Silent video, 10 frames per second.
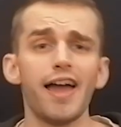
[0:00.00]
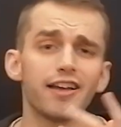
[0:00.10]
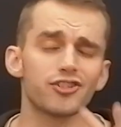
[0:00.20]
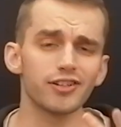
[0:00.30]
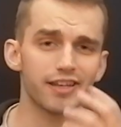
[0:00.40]

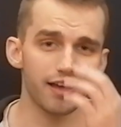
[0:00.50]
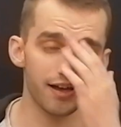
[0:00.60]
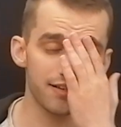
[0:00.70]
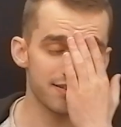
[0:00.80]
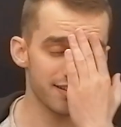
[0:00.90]
Actually
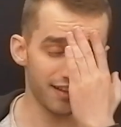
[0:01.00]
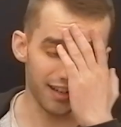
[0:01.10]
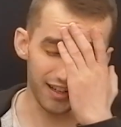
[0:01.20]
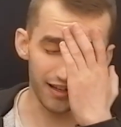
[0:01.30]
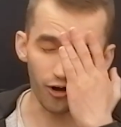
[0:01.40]
guys,
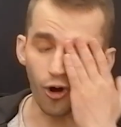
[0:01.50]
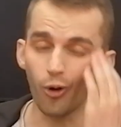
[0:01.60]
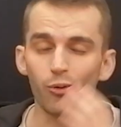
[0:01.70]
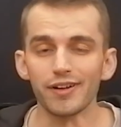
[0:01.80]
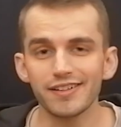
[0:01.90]
I
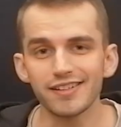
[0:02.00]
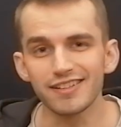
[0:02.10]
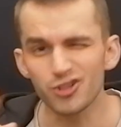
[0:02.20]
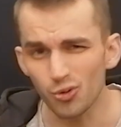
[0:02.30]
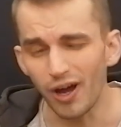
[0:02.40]

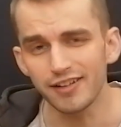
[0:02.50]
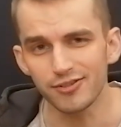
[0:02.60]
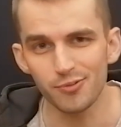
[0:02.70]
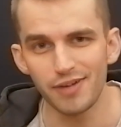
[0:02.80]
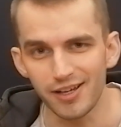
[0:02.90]
already tried
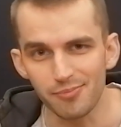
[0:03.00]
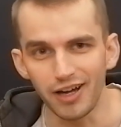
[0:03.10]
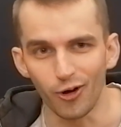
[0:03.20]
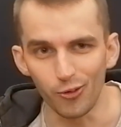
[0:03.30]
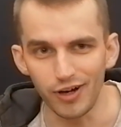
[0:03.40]
to make
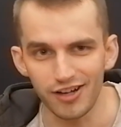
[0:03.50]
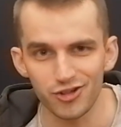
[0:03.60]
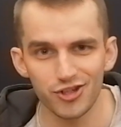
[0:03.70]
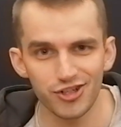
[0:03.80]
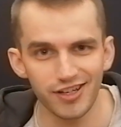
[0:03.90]
my own
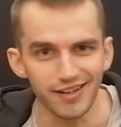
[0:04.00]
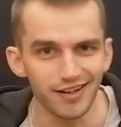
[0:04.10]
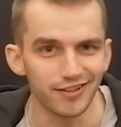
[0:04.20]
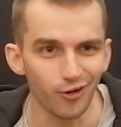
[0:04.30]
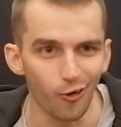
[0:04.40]
hashish here
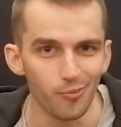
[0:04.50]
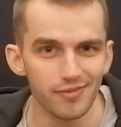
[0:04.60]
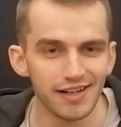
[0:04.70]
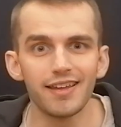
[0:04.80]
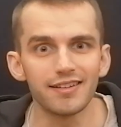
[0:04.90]
at
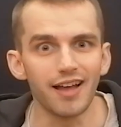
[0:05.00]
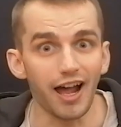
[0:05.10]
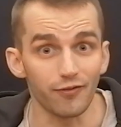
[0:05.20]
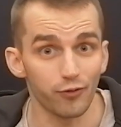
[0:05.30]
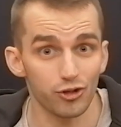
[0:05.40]
home. And
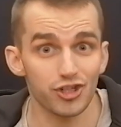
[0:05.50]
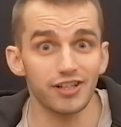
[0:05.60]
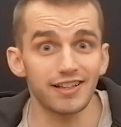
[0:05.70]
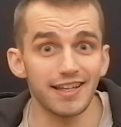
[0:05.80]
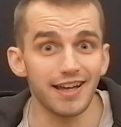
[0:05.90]

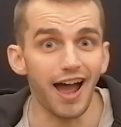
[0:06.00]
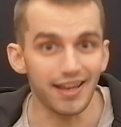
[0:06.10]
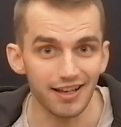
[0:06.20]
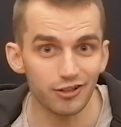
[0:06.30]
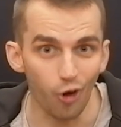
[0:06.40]
unfortunately I
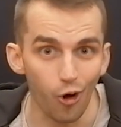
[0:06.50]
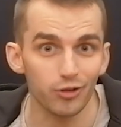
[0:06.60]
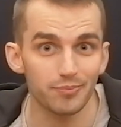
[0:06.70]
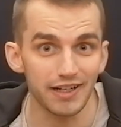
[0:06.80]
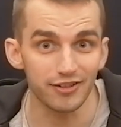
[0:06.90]
got
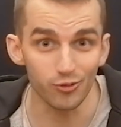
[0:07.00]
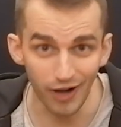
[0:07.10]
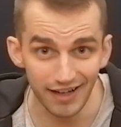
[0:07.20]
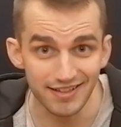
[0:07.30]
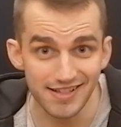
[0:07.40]
caught by the
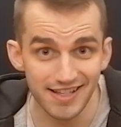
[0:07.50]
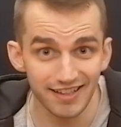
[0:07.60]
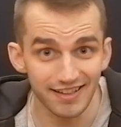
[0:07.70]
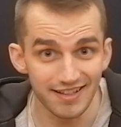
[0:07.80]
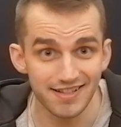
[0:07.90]
United
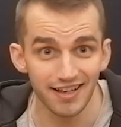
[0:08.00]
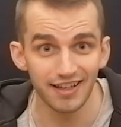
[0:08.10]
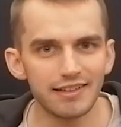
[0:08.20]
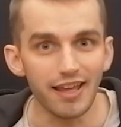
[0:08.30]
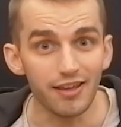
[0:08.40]
Cities.
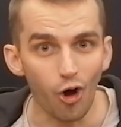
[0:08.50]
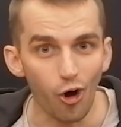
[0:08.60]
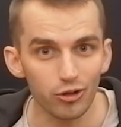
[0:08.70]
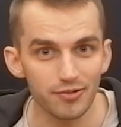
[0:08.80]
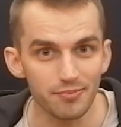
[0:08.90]
They
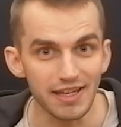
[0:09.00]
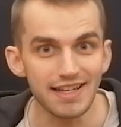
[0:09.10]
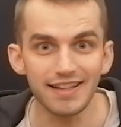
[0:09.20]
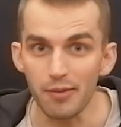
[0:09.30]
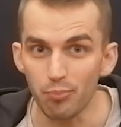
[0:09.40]
caught
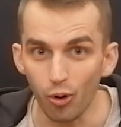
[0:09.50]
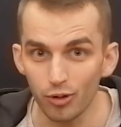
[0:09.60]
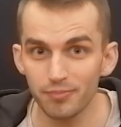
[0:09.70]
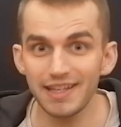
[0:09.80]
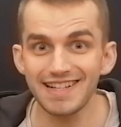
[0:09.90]
me, they
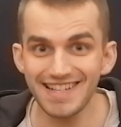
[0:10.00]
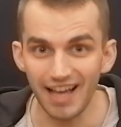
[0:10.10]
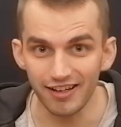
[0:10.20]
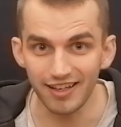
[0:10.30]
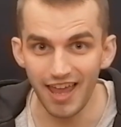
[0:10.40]
put me
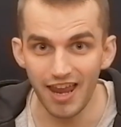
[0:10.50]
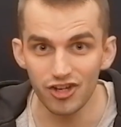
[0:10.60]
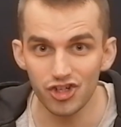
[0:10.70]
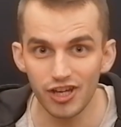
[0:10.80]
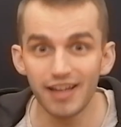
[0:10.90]
inside a
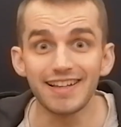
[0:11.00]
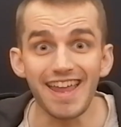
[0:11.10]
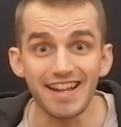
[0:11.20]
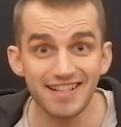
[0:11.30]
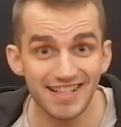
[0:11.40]
cage,
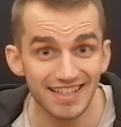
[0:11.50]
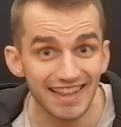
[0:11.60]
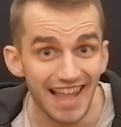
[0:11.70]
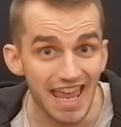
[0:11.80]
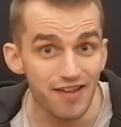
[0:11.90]
they
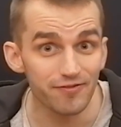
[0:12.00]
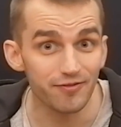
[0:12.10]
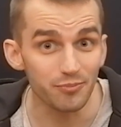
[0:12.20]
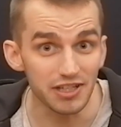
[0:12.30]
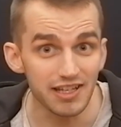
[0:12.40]

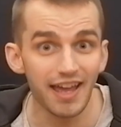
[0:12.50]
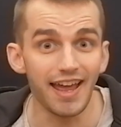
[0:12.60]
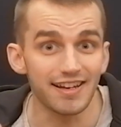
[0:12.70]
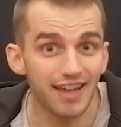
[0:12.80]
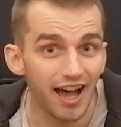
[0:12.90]
enslaved me
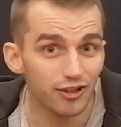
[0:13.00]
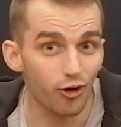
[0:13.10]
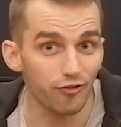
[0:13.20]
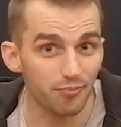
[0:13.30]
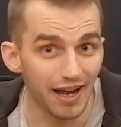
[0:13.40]
and cut
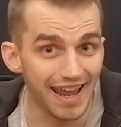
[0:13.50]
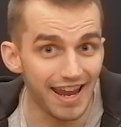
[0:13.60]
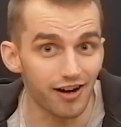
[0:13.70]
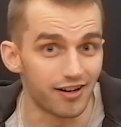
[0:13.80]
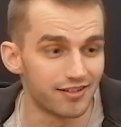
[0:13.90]
off my
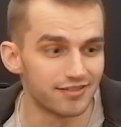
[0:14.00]
hair.